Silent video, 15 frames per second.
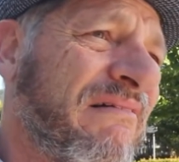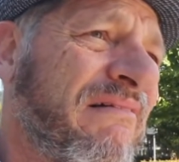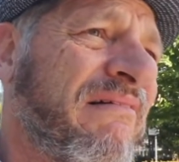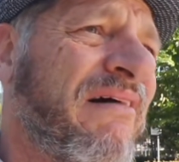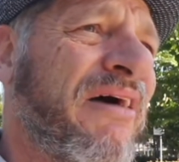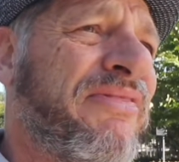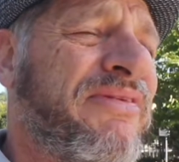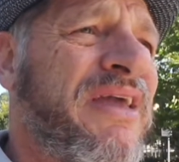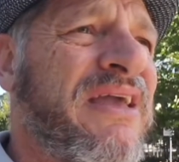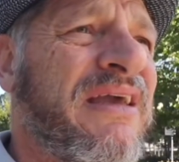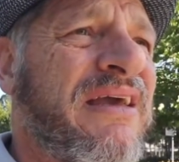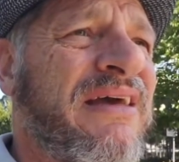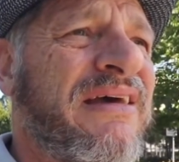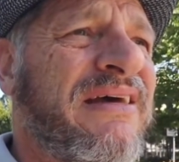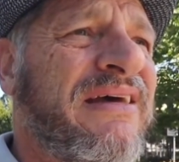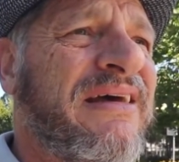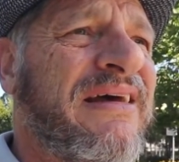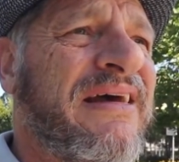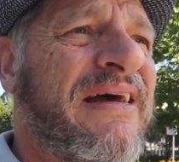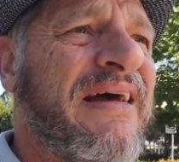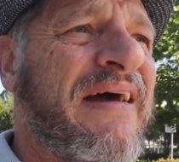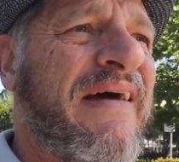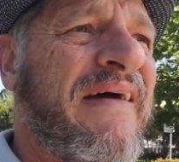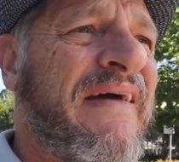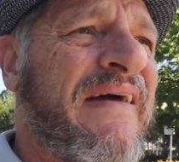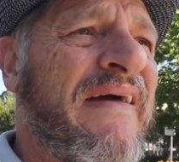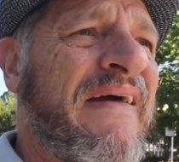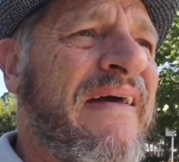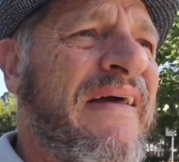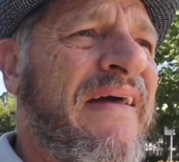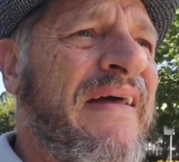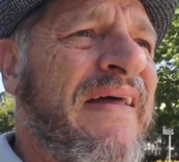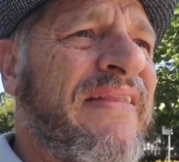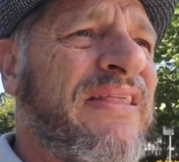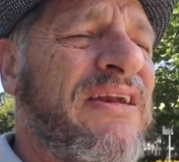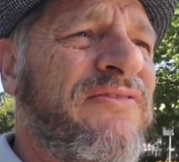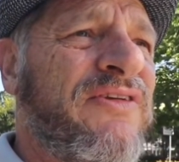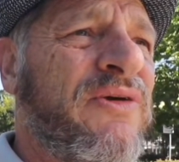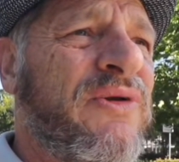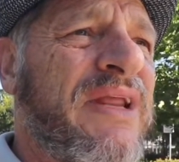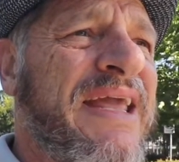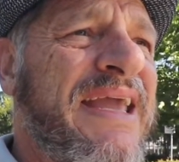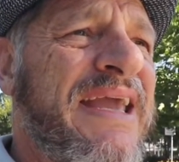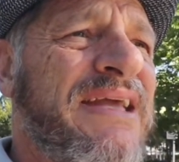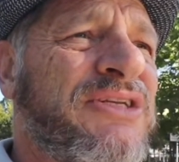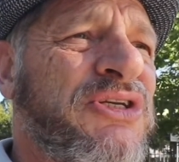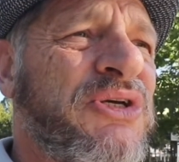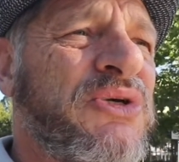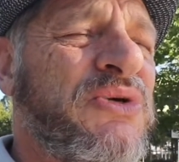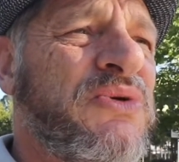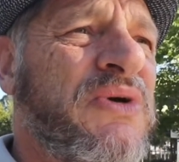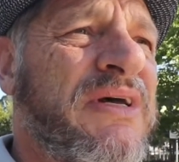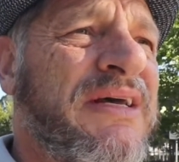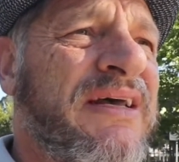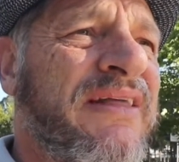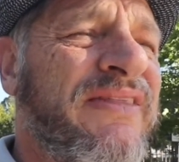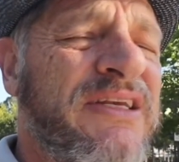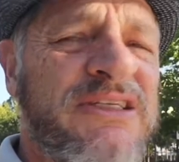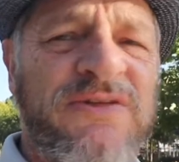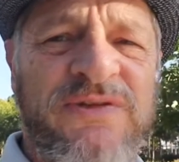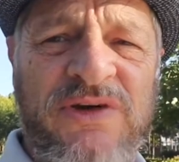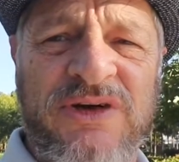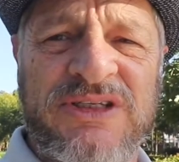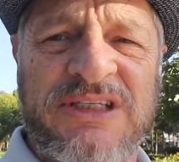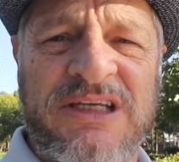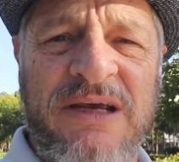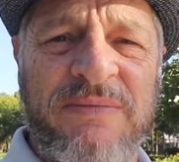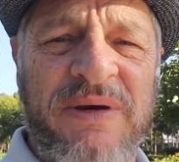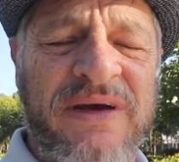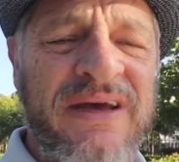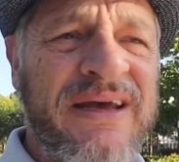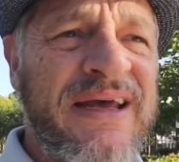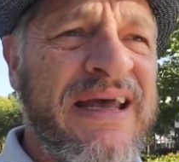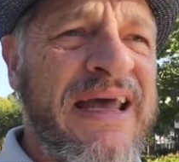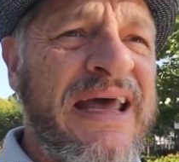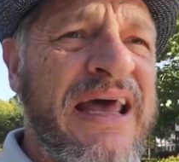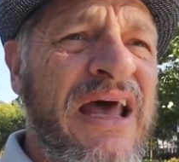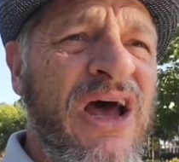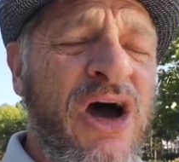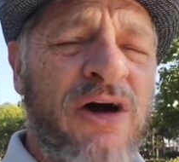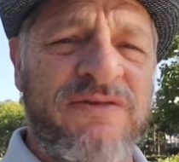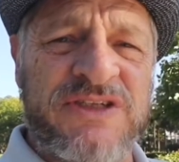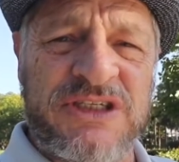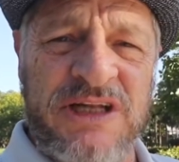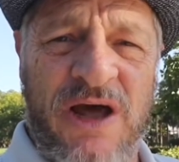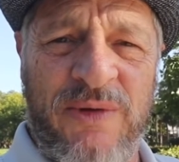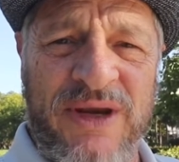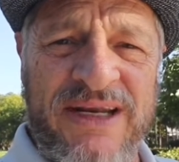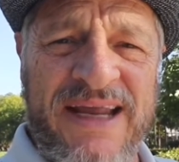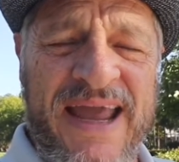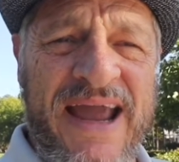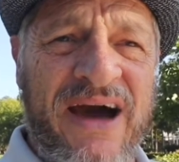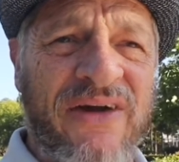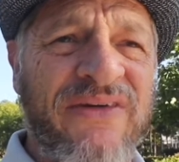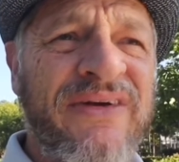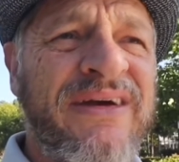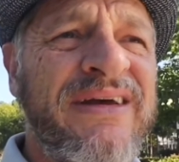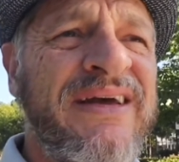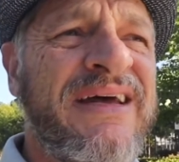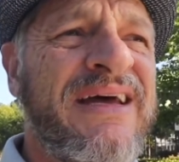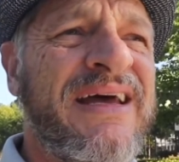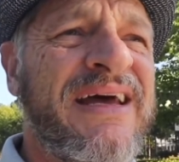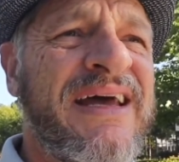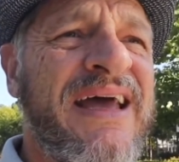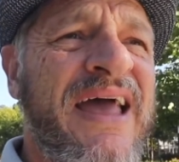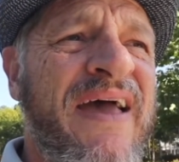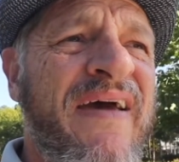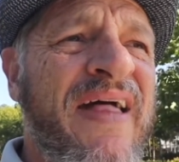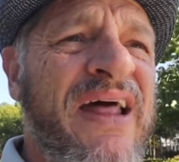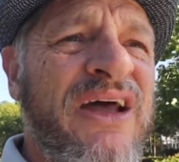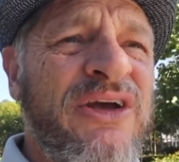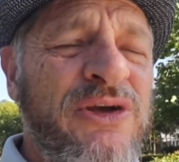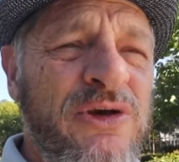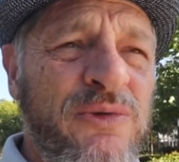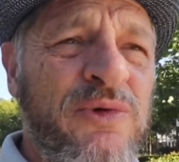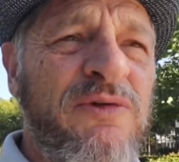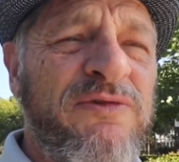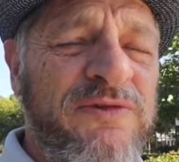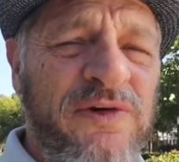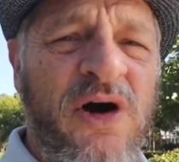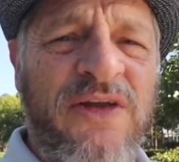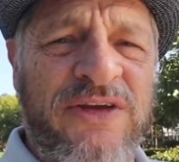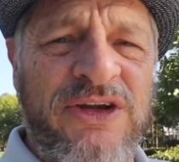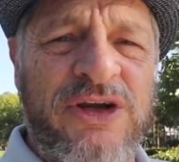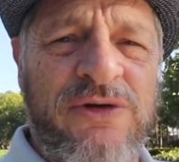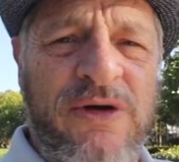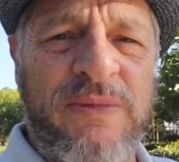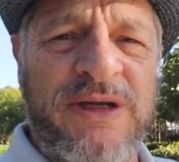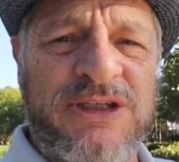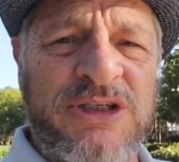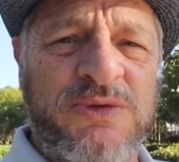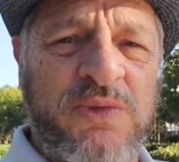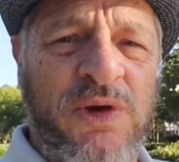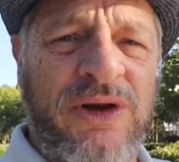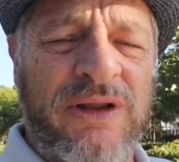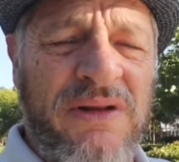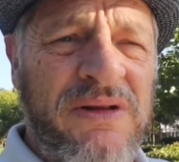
I think that if you adhere to this first tip of slowing down, you will find that your images will,